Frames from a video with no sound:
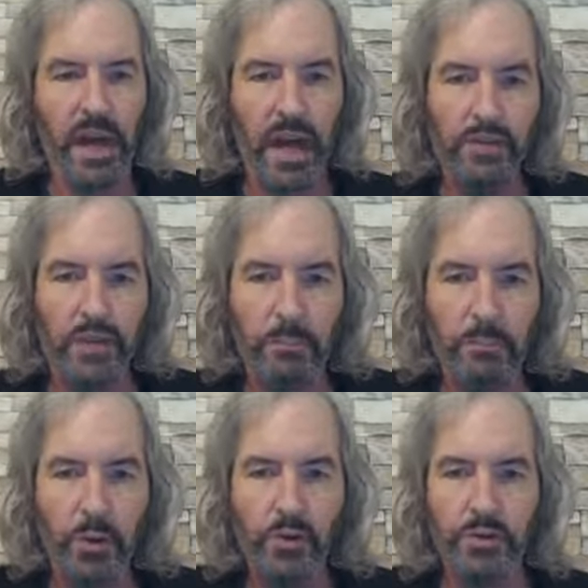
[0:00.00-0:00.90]
as a
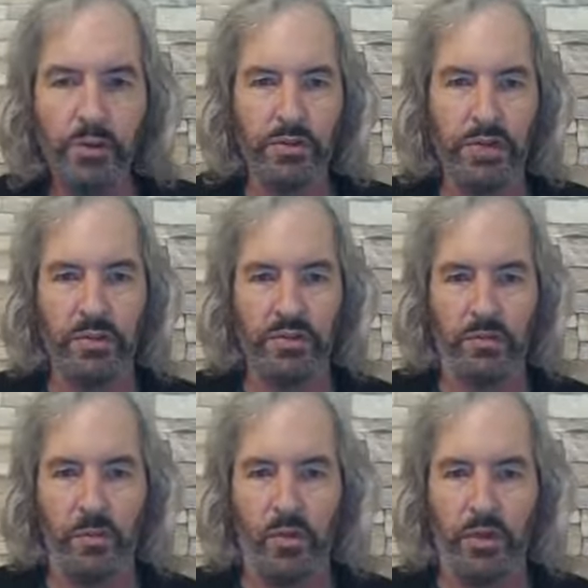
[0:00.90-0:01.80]
personal
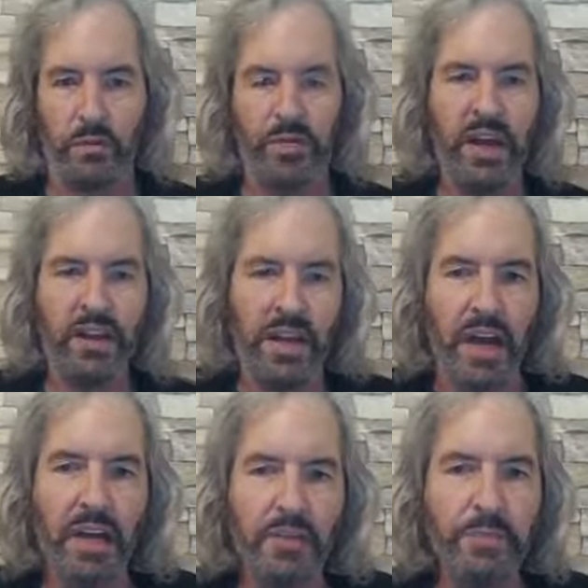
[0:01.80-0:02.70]
testimony, that
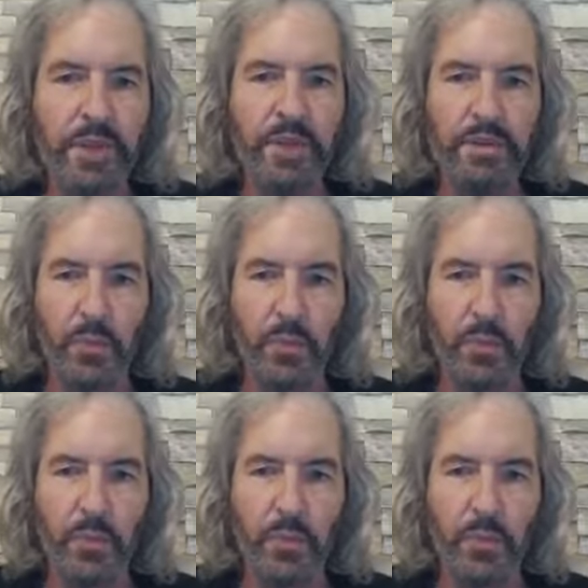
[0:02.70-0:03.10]
I have been in the